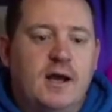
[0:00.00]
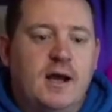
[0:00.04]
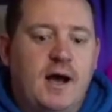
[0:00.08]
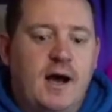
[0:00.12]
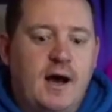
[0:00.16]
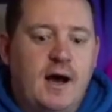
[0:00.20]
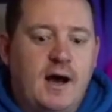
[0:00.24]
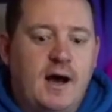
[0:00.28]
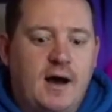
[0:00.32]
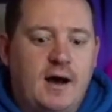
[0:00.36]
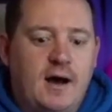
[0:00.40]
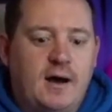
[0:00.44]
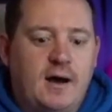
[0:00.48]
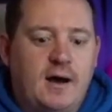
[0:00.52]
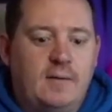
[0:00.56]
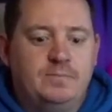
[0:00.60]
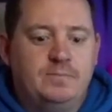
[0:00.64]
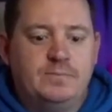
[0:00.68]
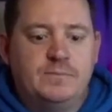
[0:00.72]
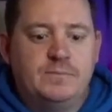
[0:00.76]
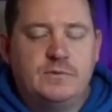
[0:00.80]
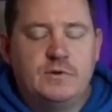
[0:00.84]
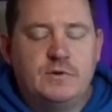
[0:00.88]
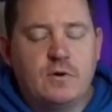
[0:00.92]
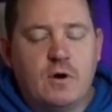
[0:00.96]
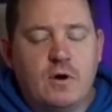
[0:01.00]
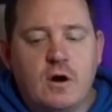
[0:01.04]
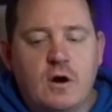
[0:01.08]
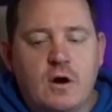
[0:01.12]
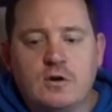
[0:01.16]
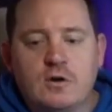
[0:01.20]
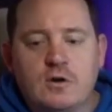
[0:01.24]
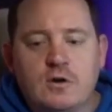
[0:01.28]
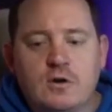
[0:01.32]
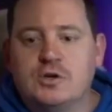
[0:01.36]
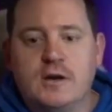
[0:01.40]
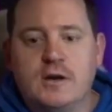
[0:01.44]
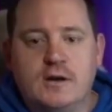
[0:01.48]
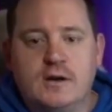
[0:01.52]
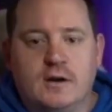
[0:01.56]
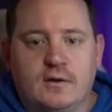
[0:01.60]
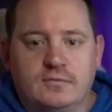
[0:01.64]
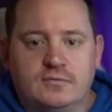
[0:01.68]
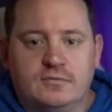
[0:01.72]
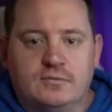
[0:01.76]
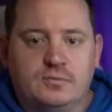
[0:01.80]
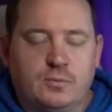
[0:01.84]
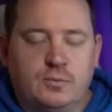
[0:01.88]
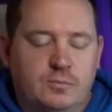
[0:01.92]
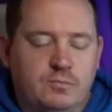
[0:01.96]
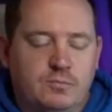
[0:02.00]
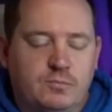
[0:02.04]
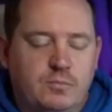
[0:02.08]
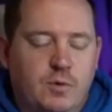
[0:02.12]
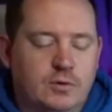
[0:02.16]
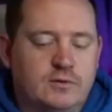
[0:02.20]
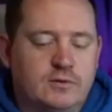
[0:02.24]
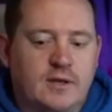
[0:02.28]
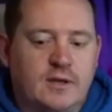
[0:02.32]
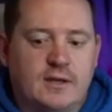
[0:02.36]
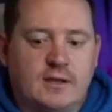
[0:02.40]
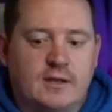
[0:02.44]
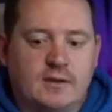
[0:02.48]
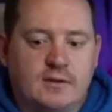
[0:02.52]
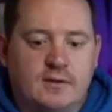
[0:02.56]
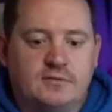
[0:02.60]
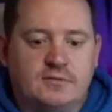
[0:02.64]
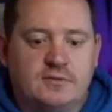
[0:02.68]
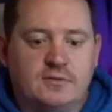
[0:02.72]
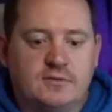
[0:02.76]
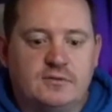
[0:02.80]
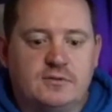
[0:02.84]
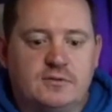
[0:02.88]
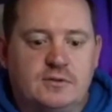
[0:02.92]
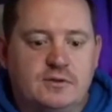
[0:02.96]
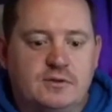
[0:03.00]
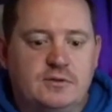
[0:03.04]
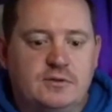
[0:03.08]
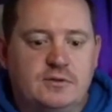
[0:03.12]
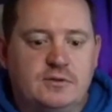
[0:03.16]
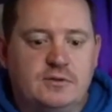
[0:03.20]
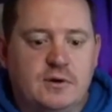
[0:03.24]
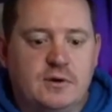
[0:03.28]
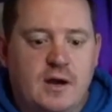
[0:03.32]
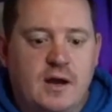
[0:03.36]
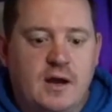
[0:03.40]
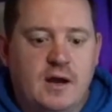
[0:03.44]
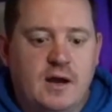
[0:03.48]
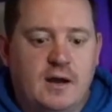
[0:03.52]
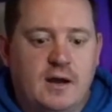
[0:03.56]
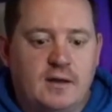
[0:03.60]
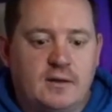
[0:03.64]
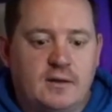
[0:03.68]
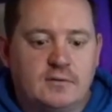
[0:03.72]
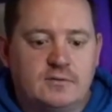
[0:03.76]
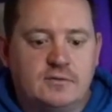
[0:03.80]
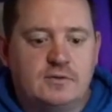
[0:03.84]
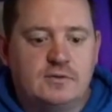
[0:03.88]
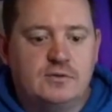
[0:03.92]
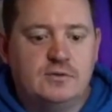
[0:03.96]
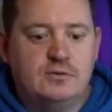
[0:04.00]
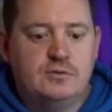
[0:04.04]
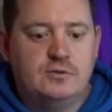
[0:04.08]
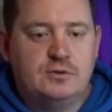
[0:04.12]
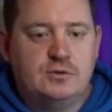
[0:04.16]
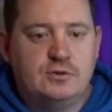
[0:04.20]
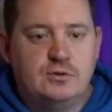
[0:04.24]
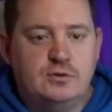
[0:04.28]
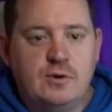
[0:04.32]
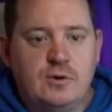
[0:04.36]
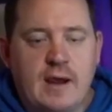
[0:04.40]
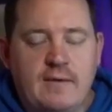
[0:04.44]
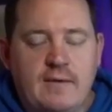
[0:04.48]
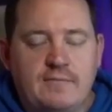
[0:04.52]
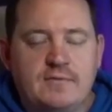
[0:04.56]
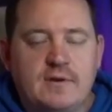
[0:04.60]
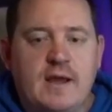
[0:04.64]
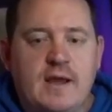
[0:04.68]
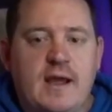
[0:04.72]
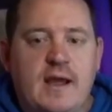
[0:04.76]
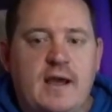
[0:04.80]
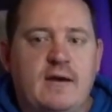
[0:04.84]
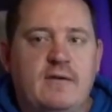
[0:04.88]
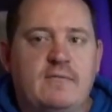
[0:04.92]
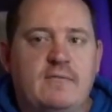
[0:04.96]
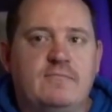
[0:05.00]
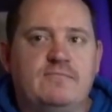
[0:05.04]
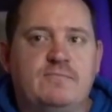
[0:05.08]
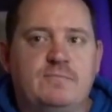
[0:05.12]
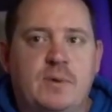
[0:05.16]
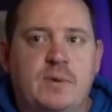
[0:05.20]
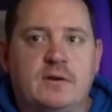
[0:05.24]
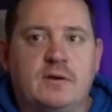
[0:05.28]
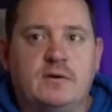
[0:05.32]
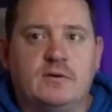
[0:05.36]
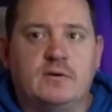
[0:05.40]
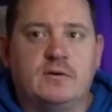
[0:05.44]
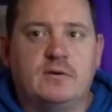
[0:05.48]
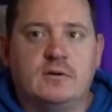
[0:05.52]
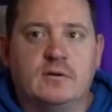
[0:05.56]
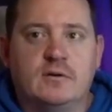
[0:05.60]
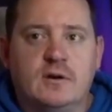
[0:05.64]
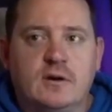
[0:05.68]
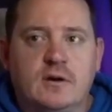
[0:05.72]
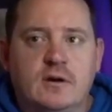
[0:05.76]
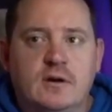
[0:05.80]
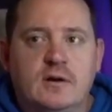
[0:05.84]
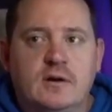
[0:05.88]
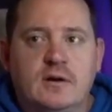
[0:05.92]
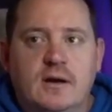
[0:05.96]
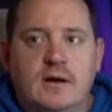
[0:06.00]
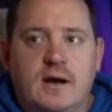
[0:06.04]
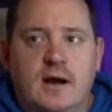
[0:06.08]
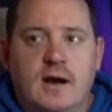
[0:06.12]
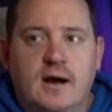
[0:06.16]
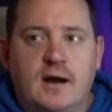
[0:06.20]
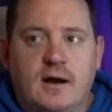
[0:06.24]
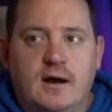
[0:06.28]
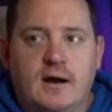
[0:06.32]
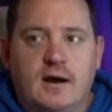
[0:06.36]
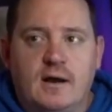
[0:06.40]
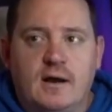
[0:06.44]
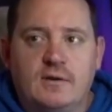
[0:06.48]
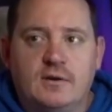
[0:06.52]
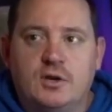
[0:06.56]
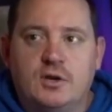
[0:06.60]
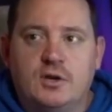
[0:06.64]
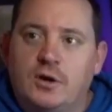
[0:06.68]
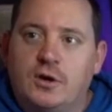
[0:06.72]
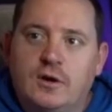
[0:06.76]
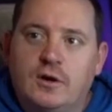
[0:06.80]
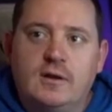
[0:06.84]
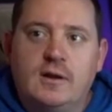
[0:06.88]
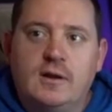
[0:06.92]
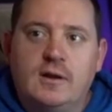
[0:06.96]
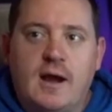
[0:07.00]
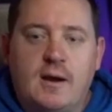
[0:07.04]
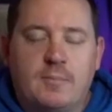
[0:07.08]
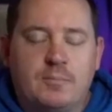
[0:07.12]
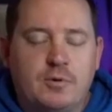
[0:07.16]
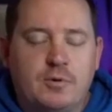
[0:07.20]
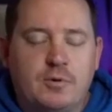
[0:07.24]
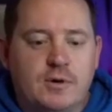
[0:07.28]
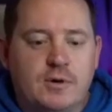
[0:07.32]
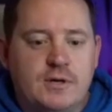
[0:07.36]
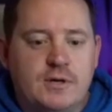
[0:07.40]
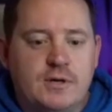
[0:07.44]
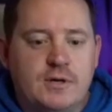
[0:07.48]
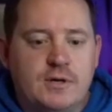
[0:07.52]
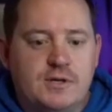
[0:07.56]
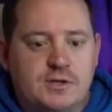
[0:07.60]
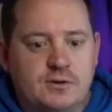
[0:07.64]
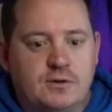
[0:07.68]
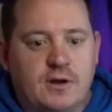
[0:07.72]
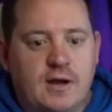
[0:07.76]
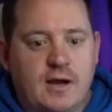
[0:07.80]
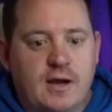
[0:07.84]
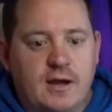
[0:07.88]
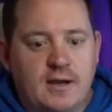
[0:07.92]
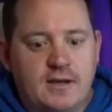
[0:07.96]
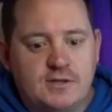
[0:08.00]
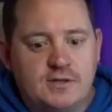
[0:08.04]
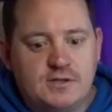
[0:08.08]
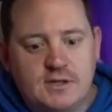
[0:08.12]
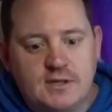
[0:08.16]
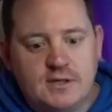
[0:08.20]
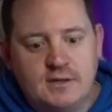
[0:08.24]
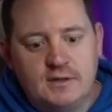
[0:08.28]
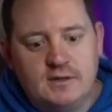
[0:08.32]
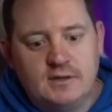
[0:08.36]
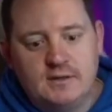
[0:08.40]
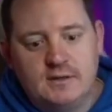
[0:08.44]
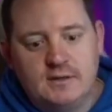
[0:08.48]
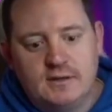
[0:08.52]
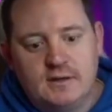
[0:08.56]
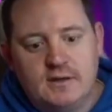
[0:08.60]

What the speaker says: There are trade-offs with multi-cluster too. You do have to have better, I'd call it operational hygiene,